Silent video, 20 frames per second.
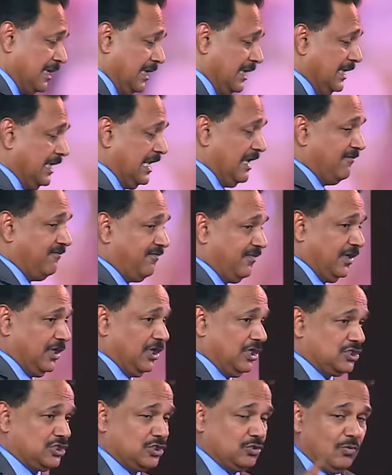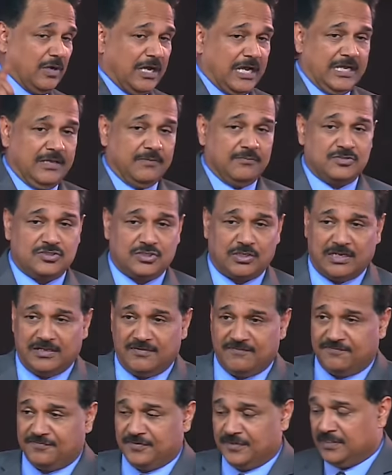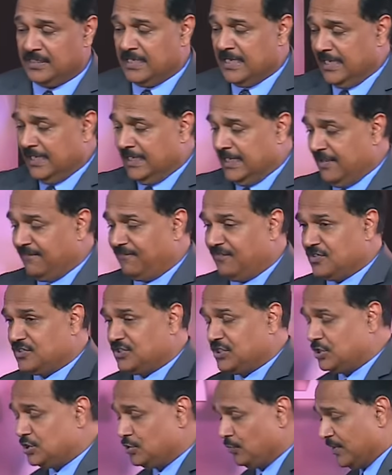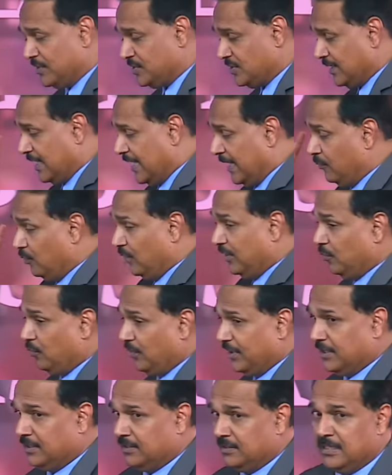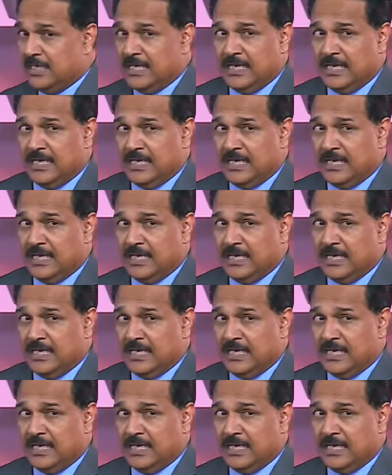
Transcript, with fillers: In every issue, I am triumphant. In every situation, I will win.